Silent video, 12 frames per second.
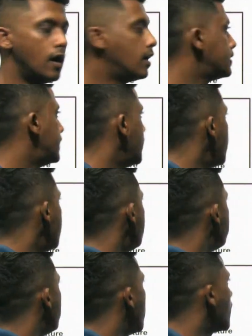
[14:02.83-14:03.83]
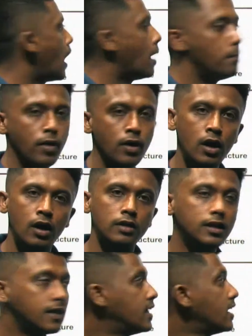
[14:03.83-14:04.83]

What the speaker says: they make up the thick